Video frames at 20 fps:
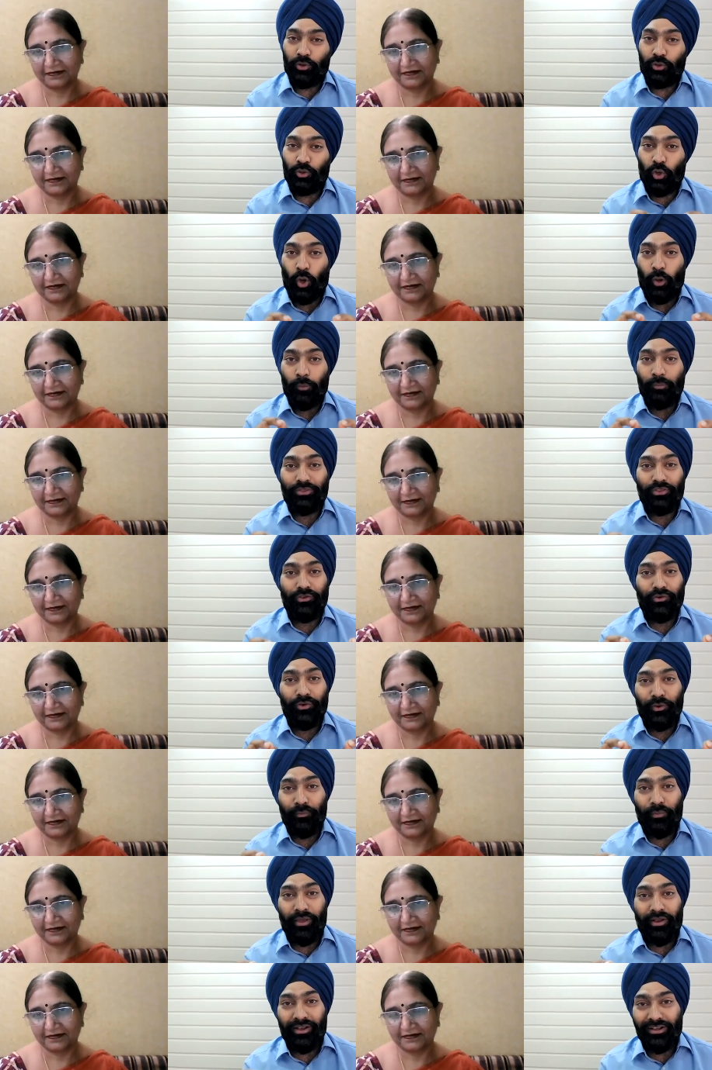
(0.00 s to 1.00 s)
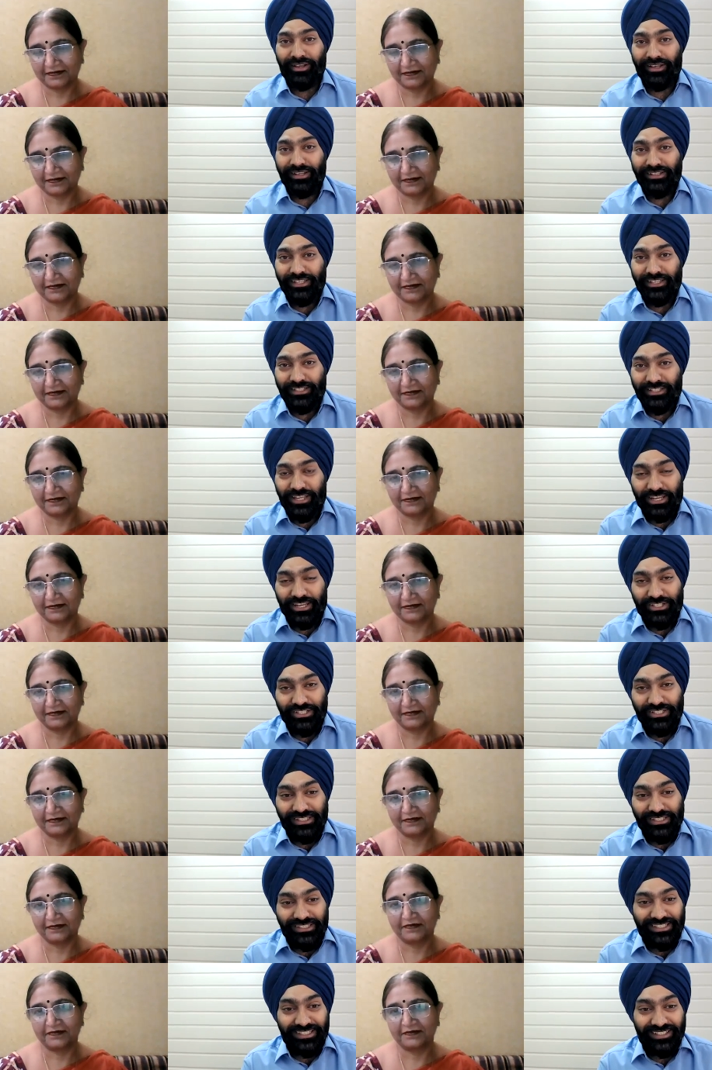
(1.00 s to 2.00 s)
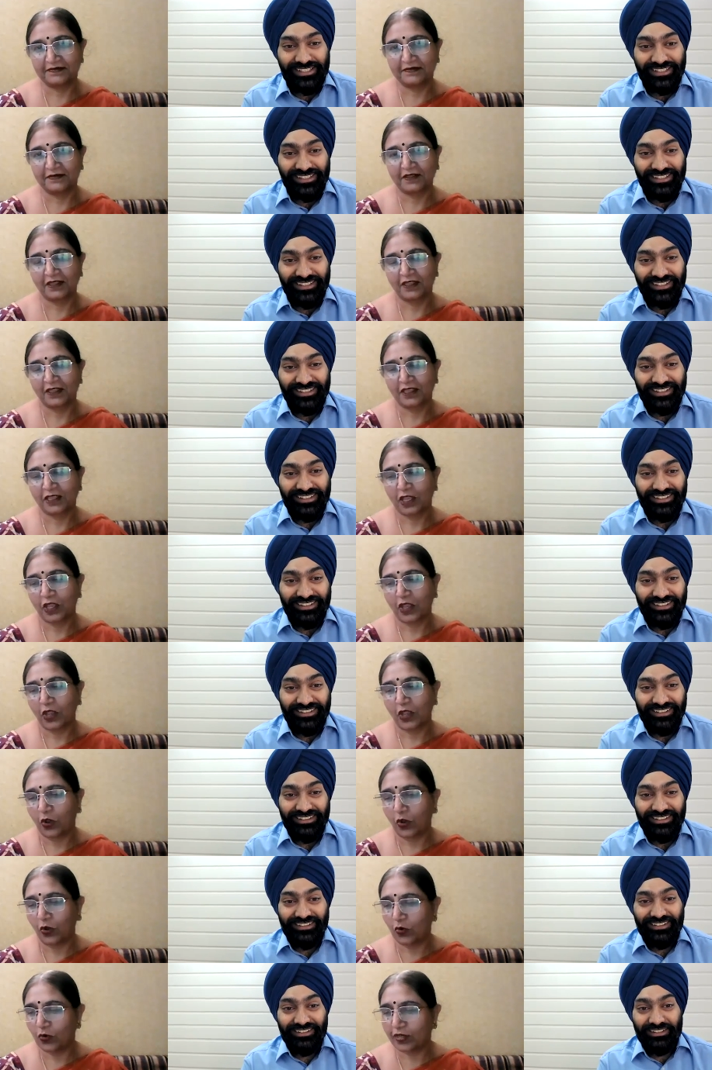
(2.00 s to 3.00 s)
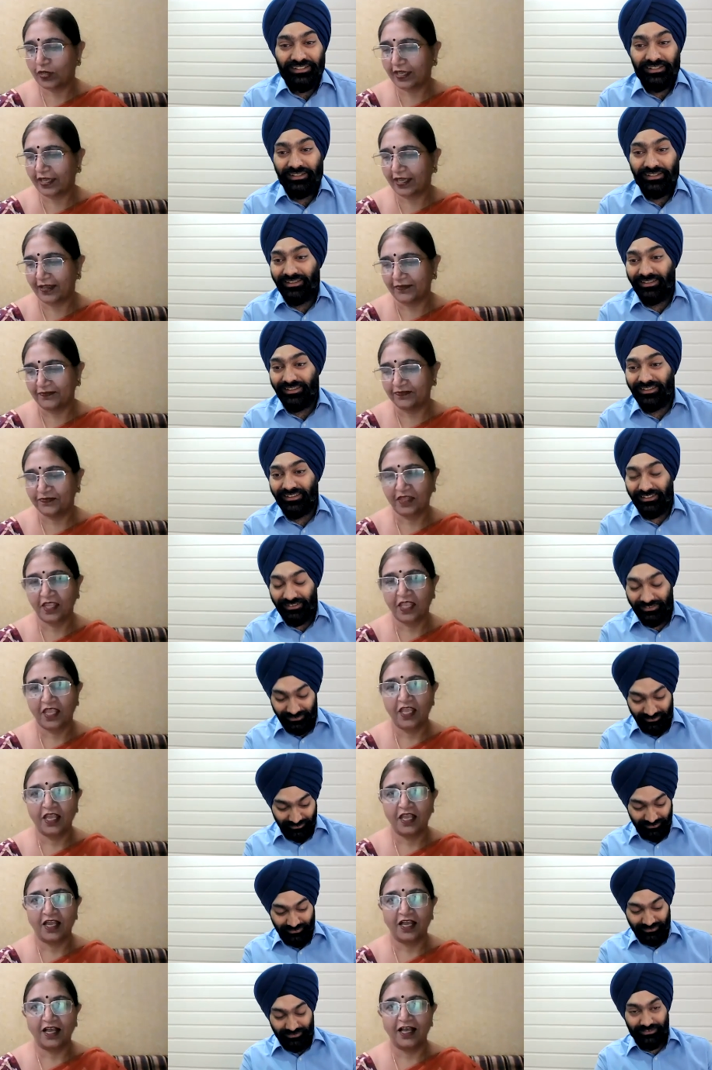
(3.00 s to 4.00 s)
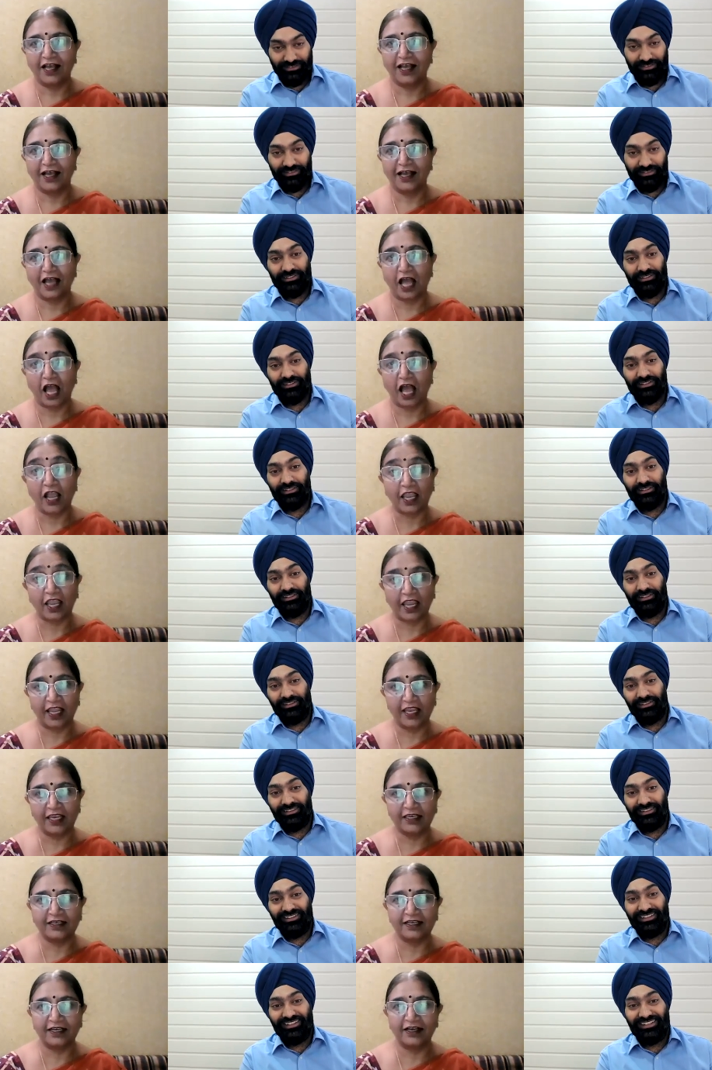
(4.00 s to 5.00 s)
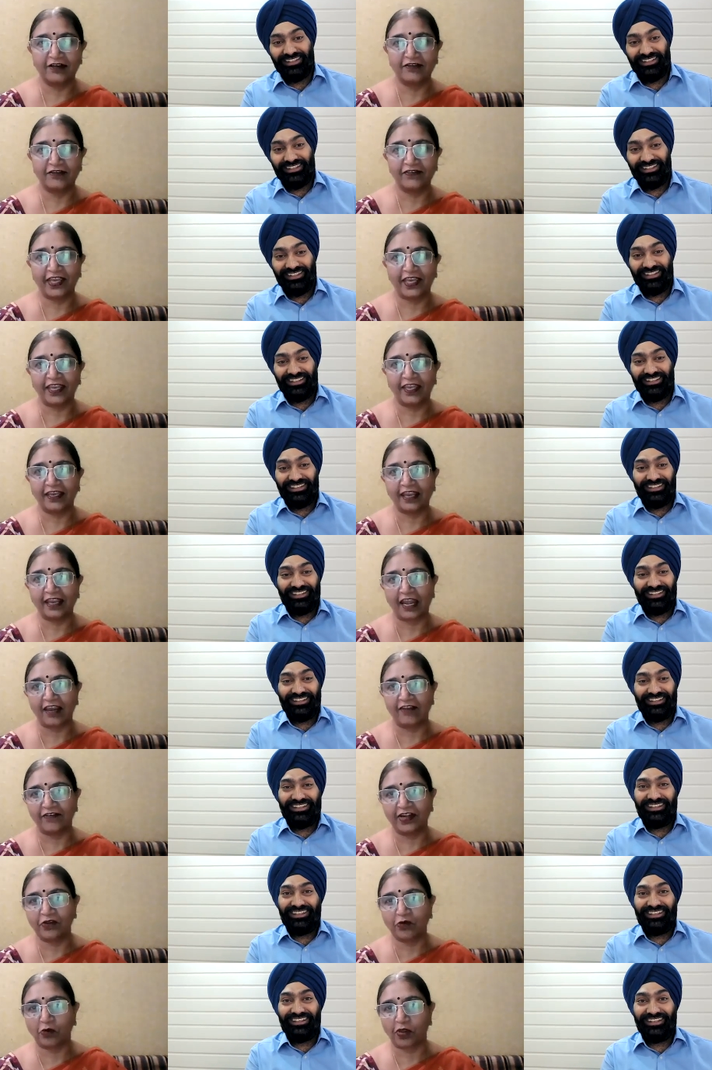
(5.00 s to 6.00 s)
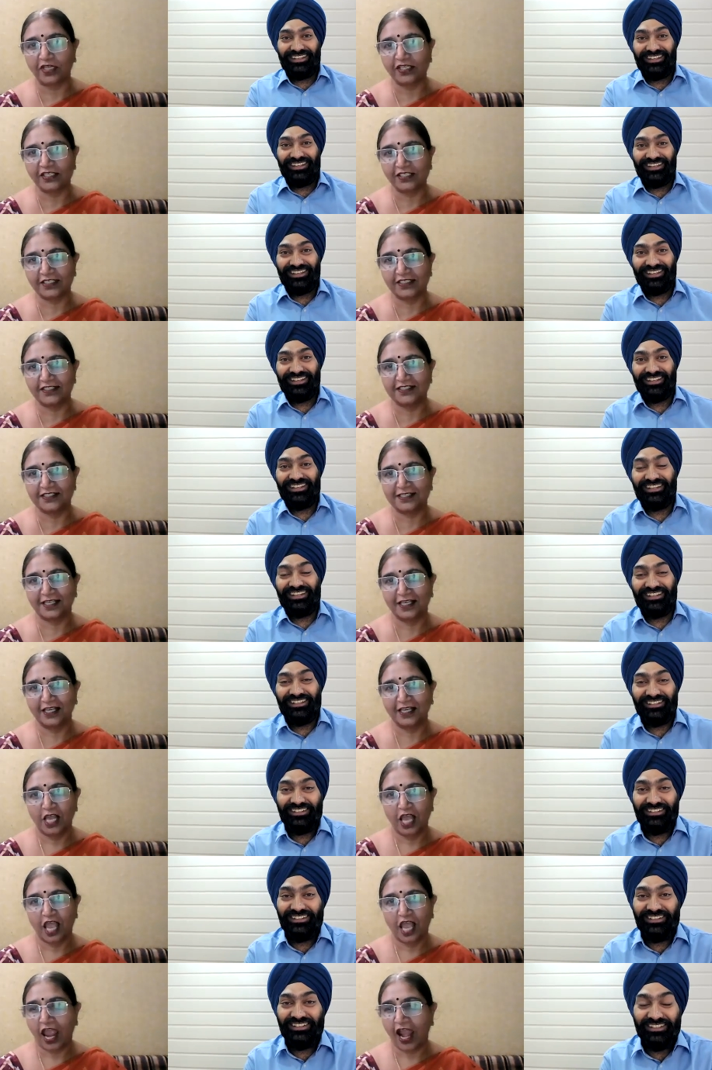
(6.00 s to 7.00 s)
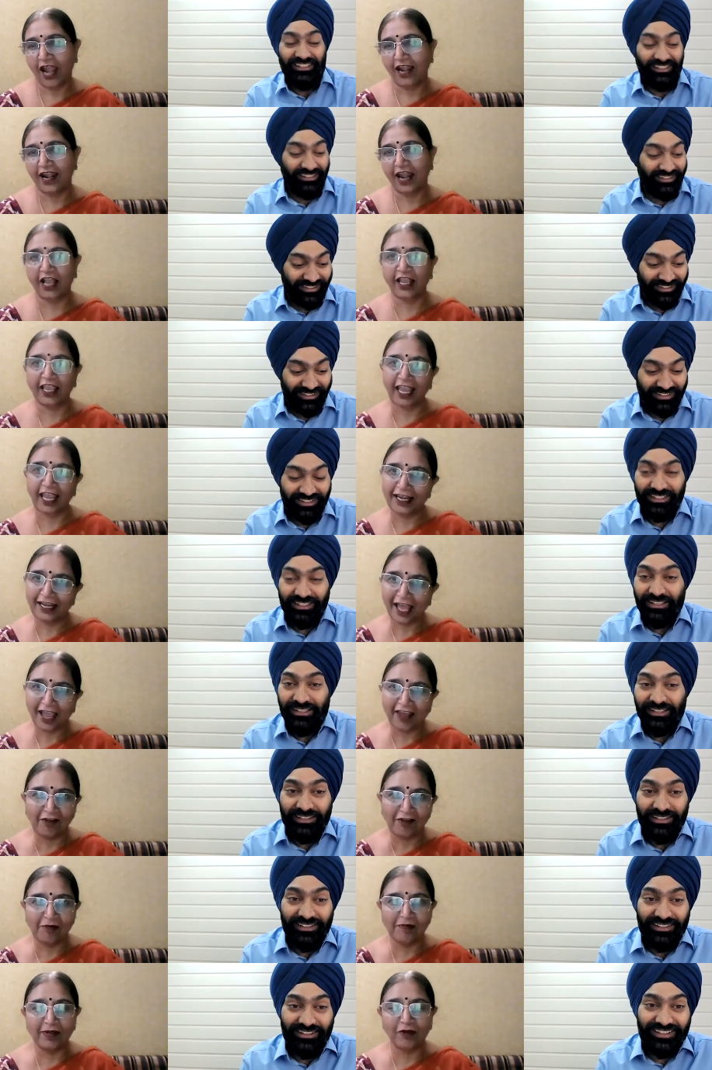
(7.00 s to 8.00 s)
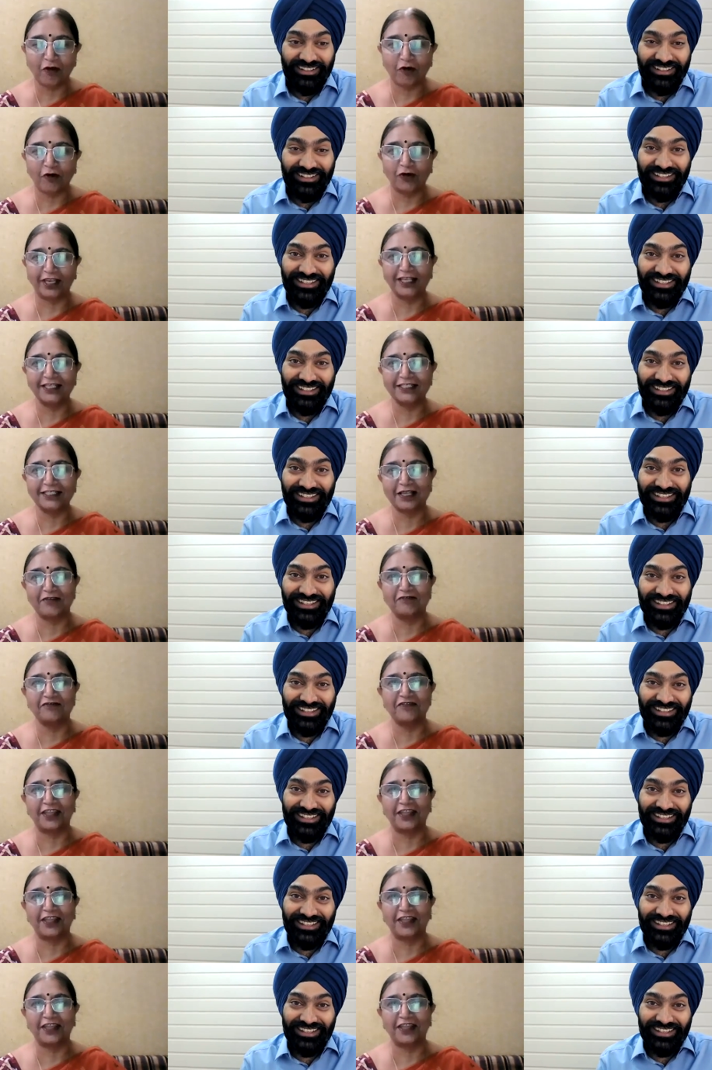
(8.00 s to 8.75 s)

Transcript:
Speaker 1: your top three parenting suggestions
Speaker 2: okay uh, again uh, very relevant questions and again, I will be quoting some